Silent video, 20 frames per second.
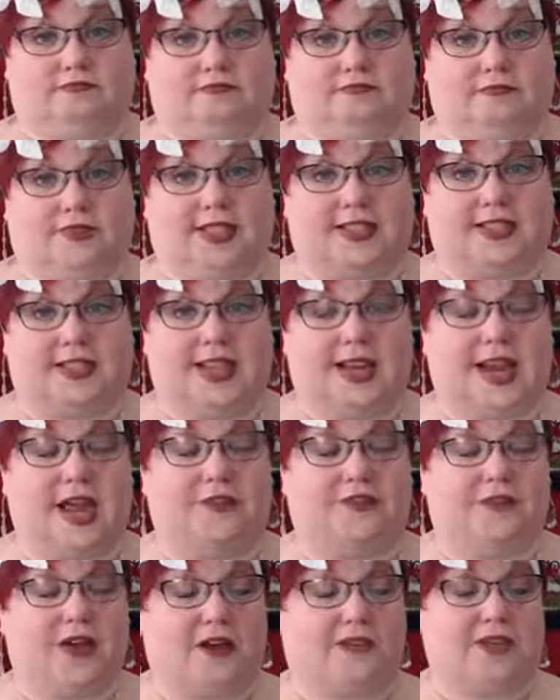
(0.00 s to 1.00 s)
This, and I
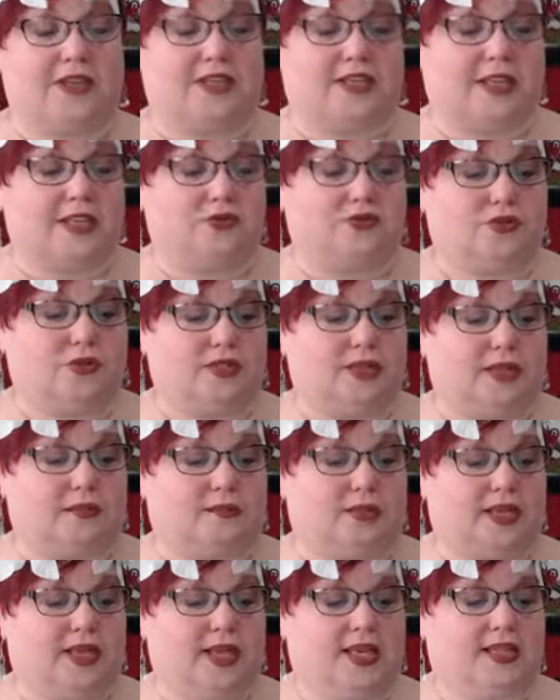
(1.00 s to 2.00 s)
found this interesting
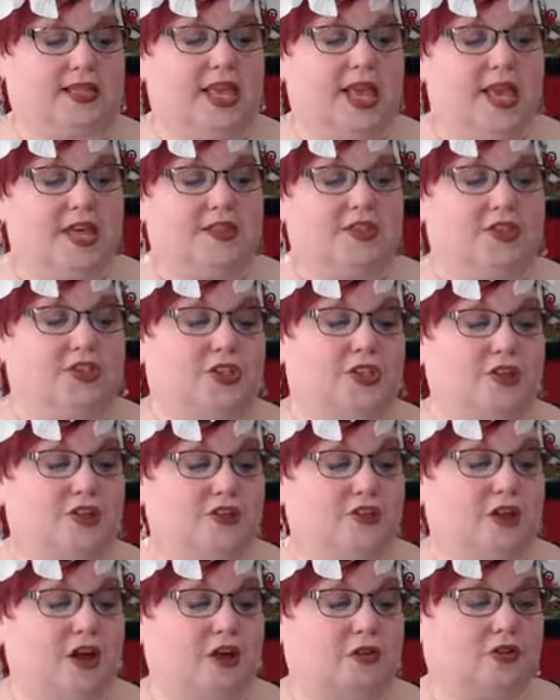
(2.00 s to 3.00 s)
because the
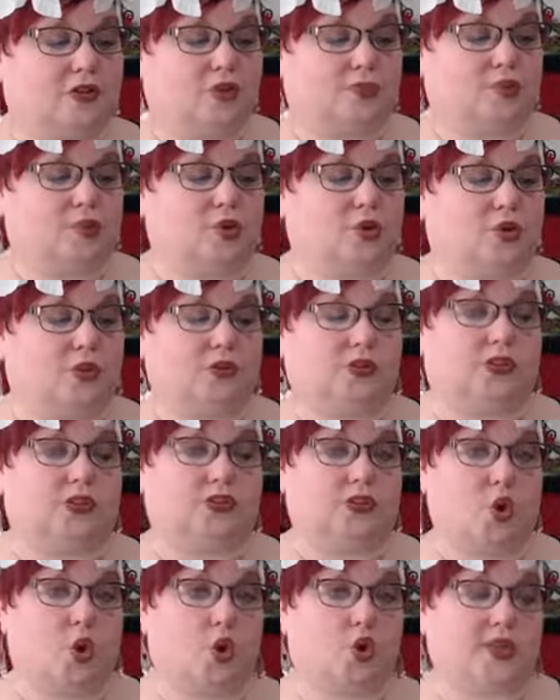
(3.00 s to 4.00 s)
two goats pulled
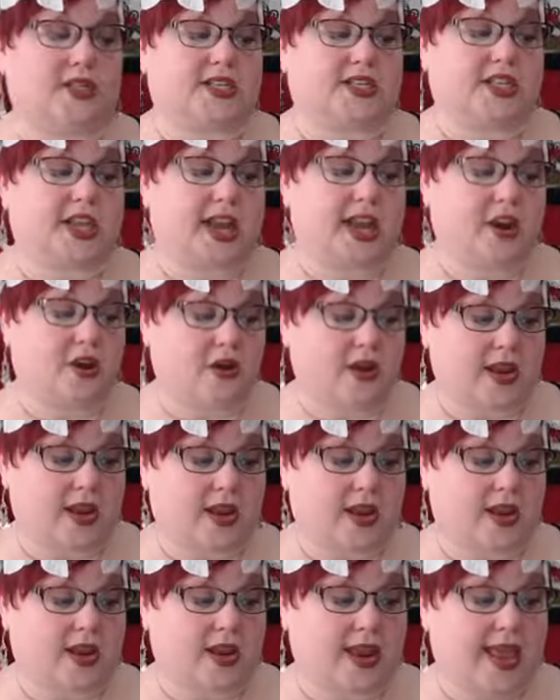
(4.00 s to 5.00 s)
Thor's
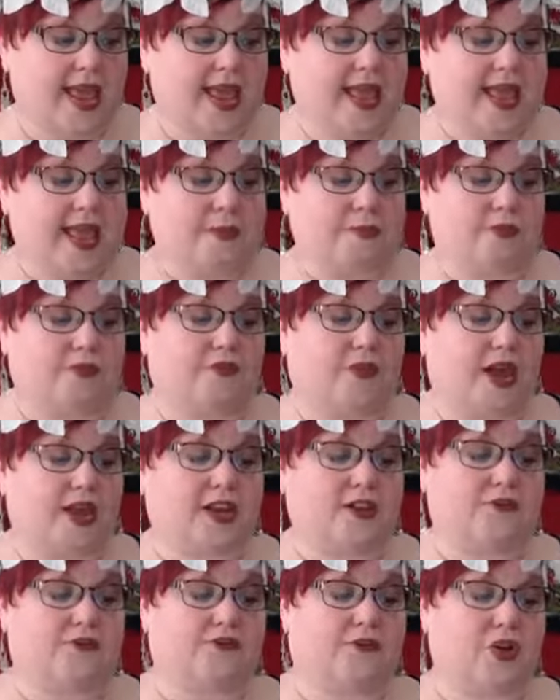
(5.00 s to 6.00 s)
chariot and
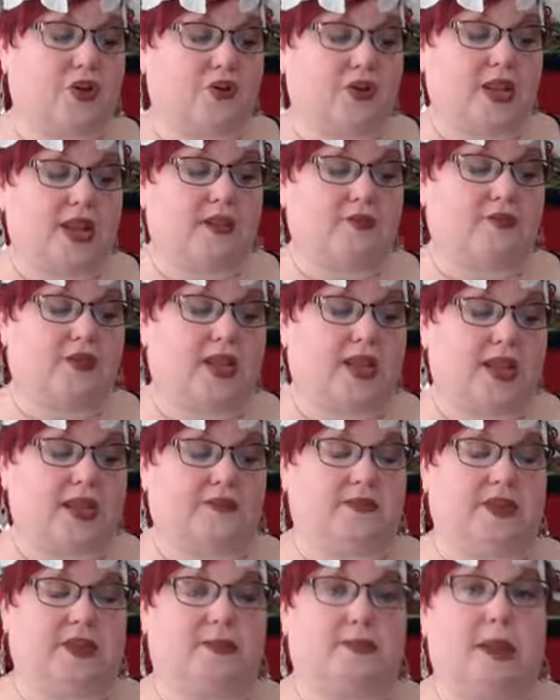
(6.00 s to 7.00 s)
provided food every
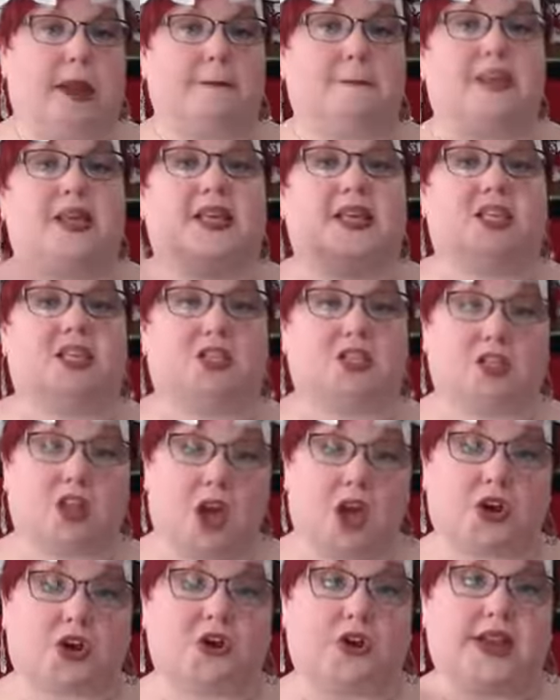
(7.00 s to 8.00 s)
evening by being
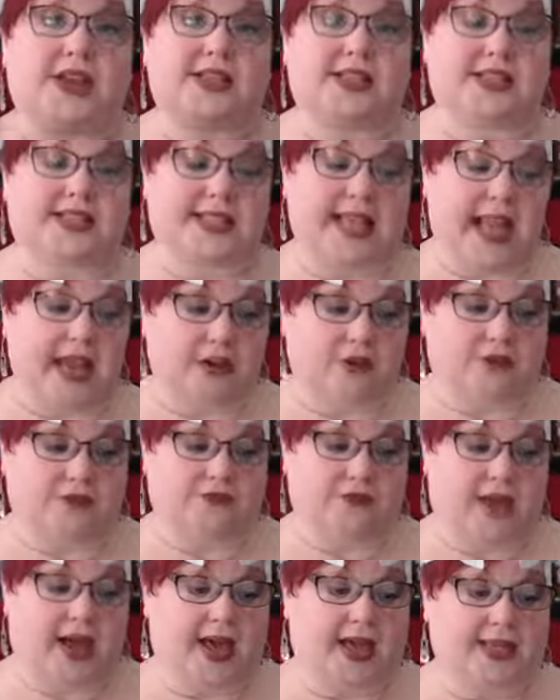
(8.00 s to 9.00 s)
slaughtered and
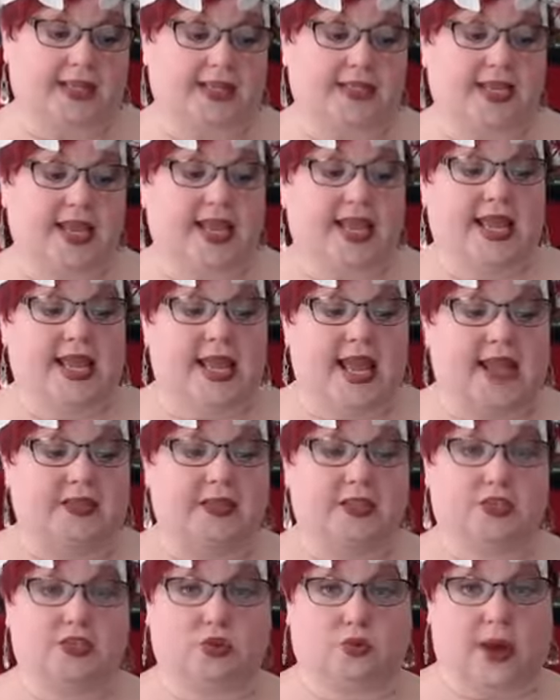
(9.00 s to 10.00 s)
sacrificed and
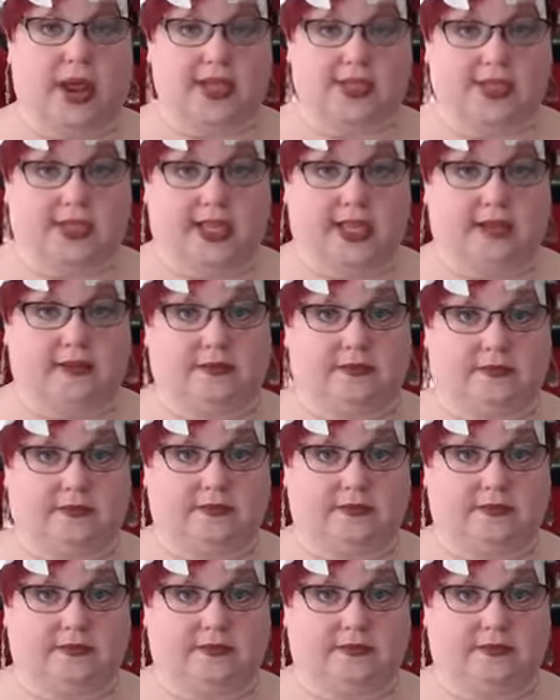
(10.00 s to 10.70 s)
then to rise again.